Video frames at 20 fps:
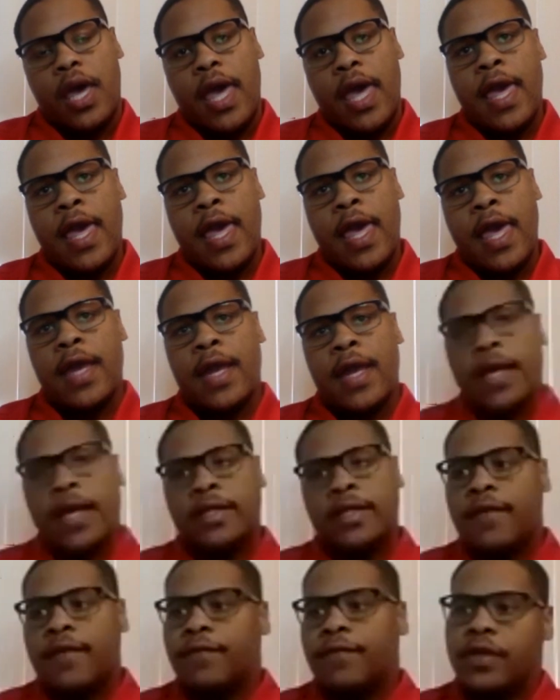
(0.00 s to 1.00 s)
And I
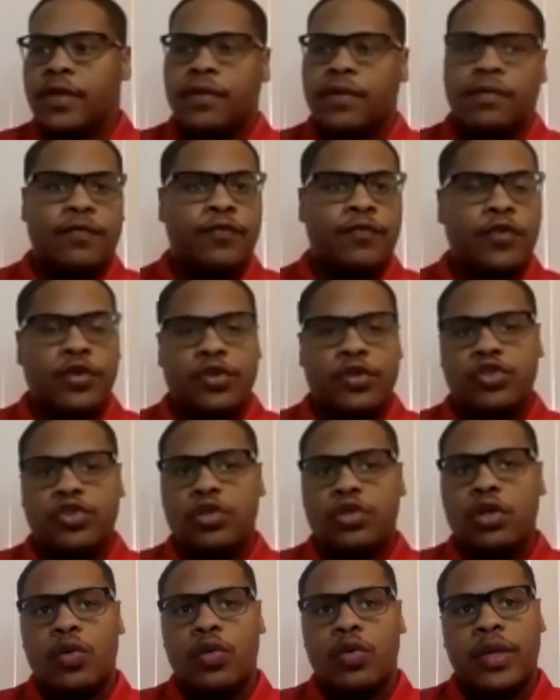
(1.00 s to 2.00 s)
definitely feel the
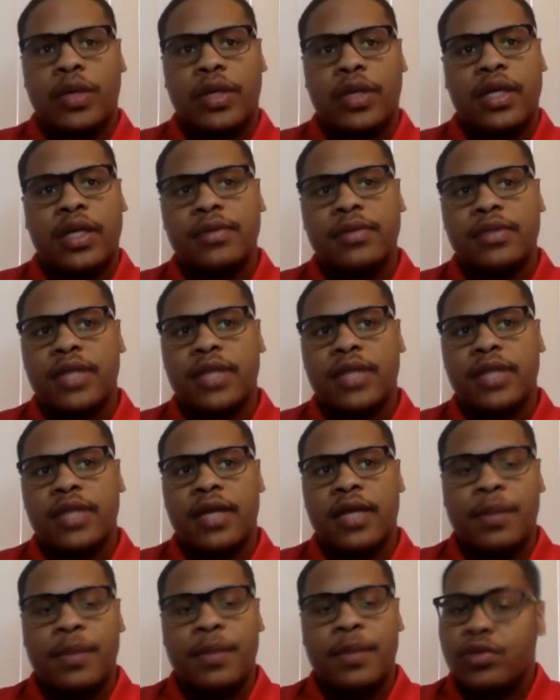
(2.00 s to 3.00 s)
struggle when it comes to that.
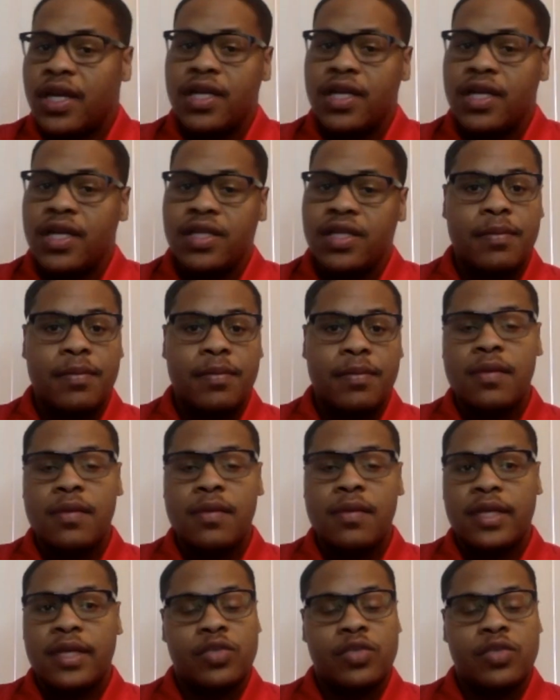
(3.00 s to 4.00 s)
People change up, man.
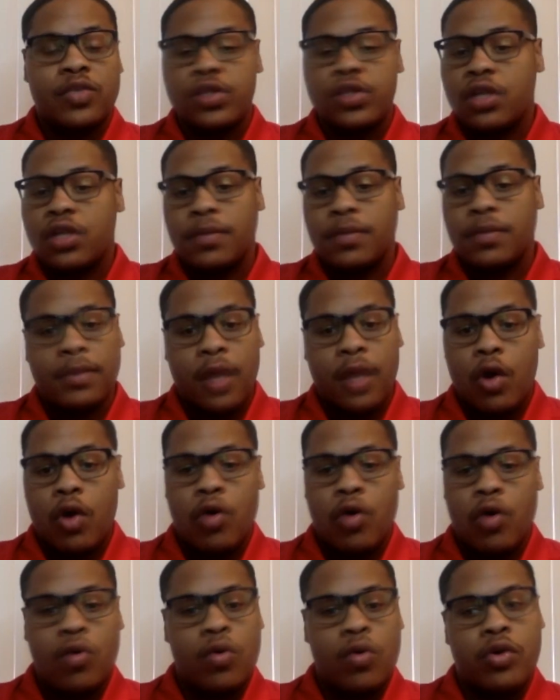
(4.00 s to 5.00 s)
They switch up. They're like,
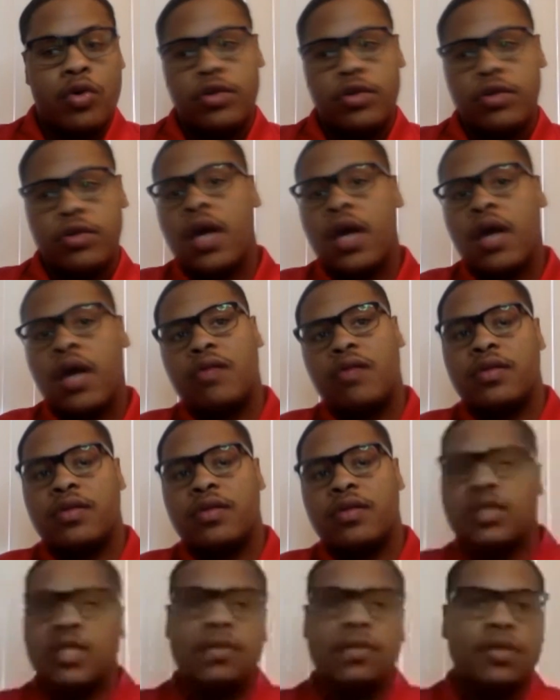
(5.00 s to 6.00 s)
oh, well, you're not on the
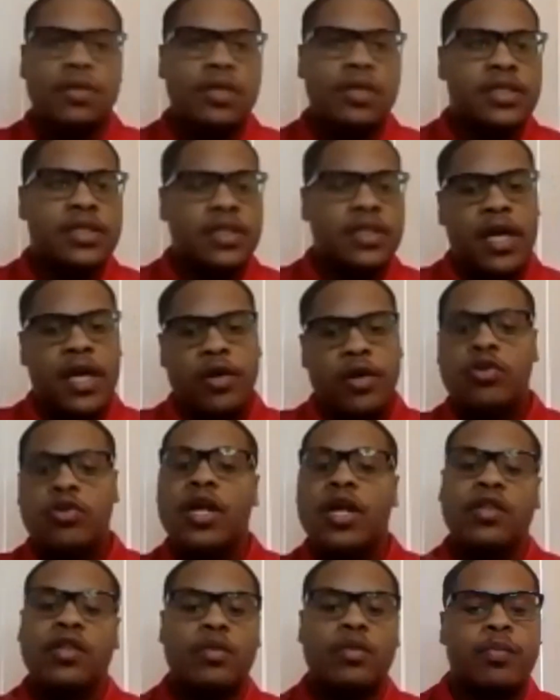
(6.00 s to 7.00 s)
team or this and that, or
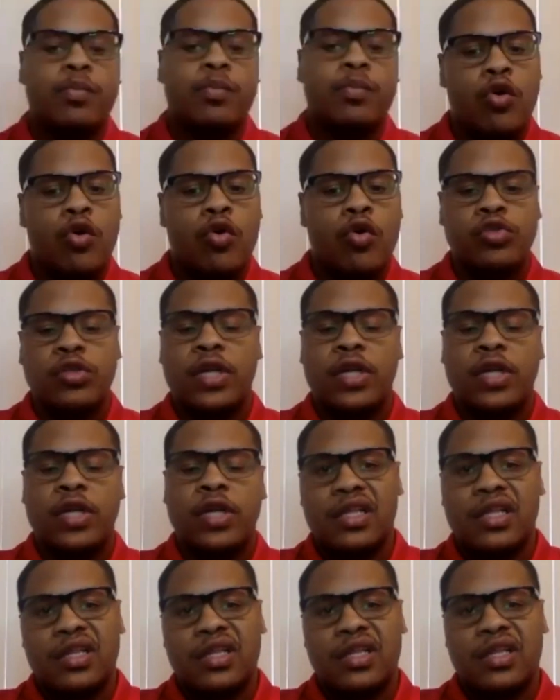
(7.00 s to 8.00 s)
you're not in the pros, you're not in
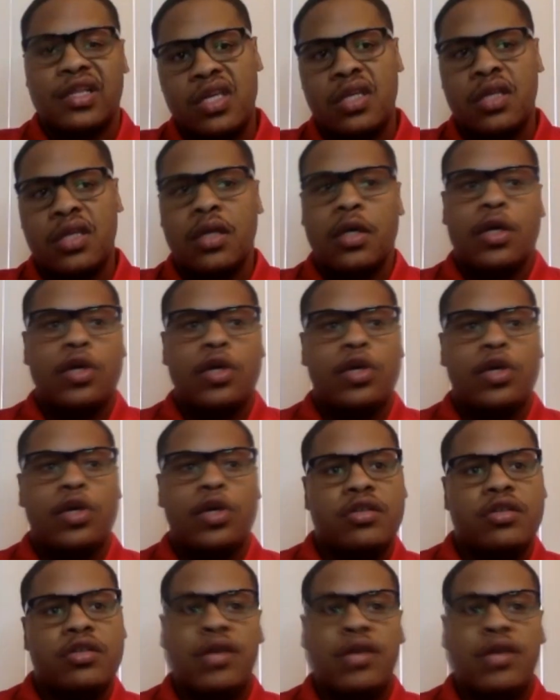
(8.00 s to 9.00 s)
the
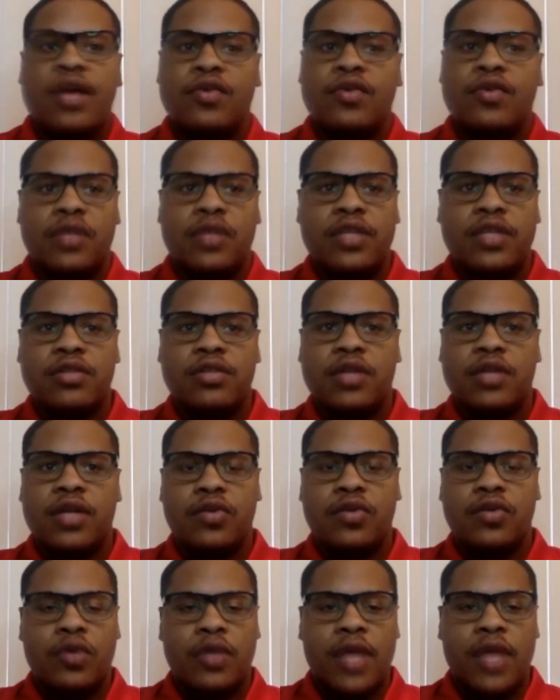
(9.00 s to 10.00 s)
league, you're not doing this, you're not
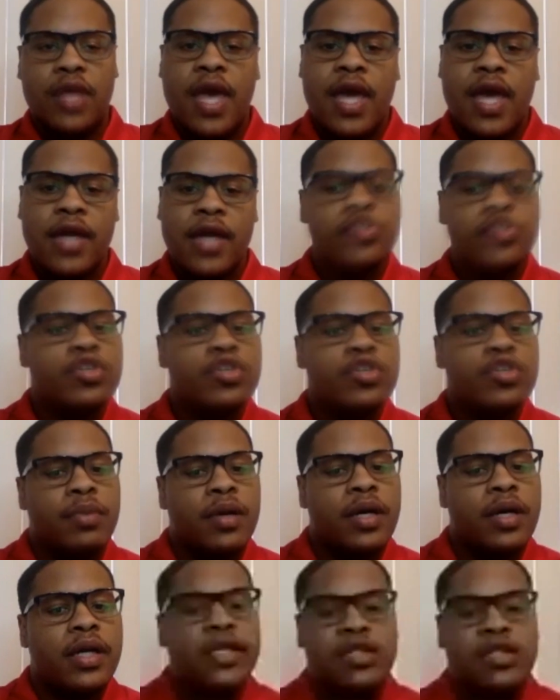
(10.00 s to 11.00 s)
doing that. And you see your
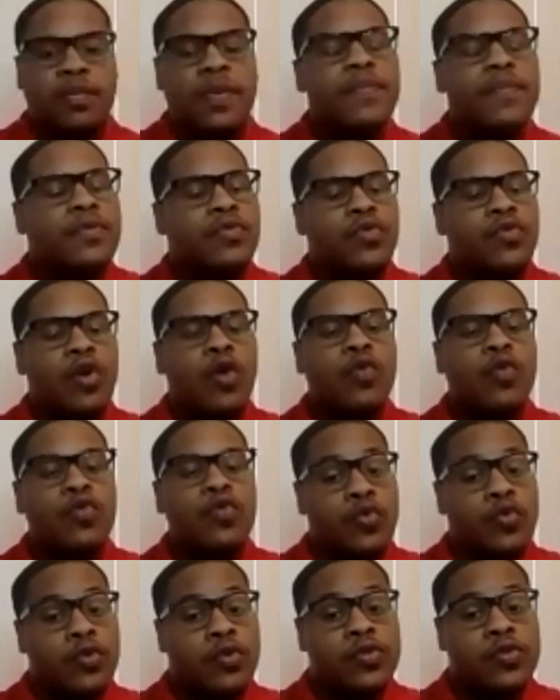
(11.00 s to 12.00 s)
buddies and people you know
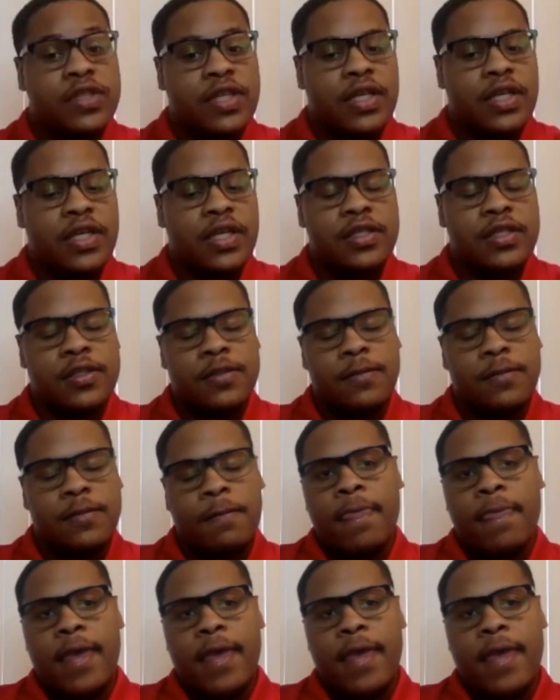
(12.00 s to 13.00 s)
doing those things.
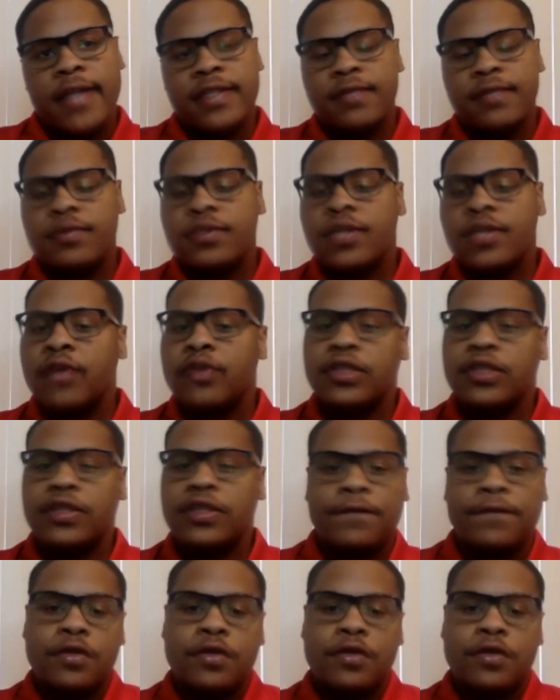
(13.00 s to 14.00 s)
And sometimes you
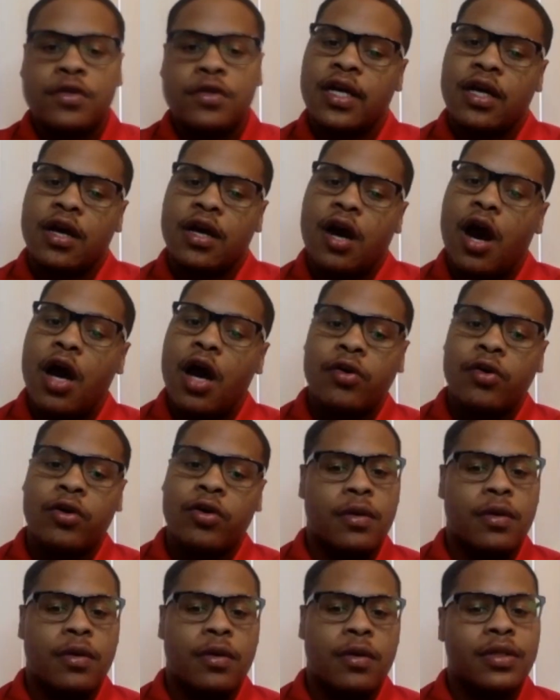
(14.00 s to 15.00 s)
can feel kind of
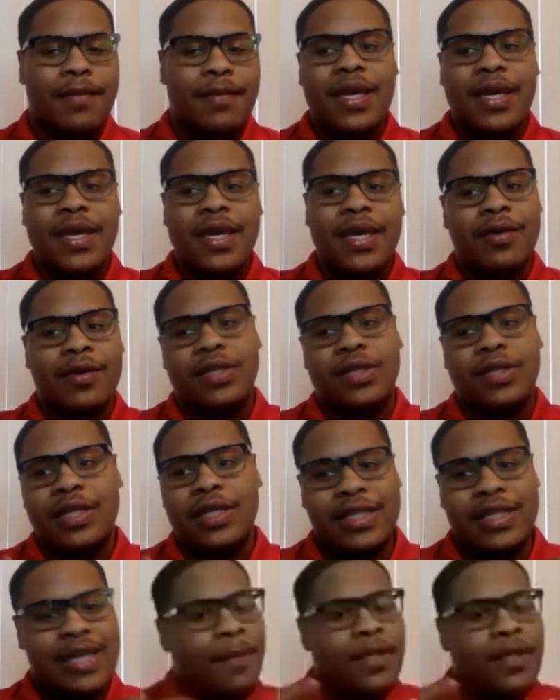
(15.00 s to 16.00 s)
awkward, bro, like, man,
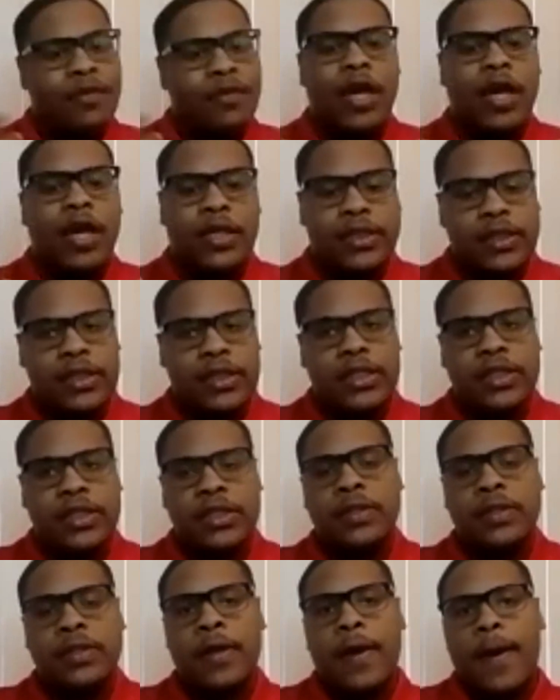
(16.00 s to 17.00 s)
did I make the right
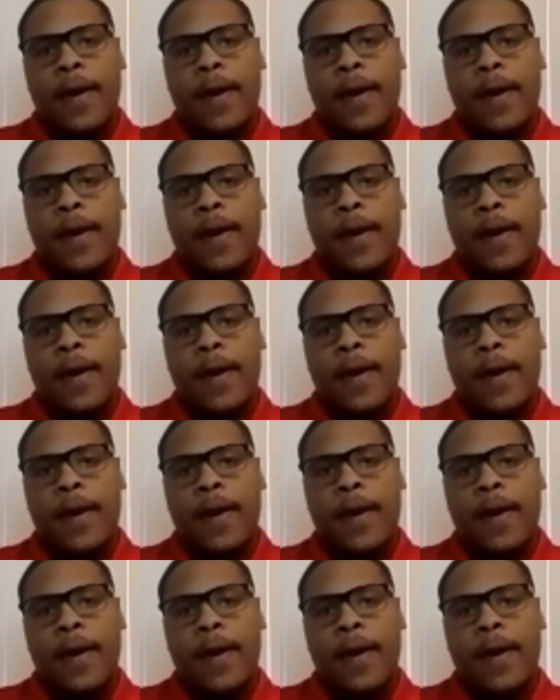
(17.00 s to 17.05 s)
decision?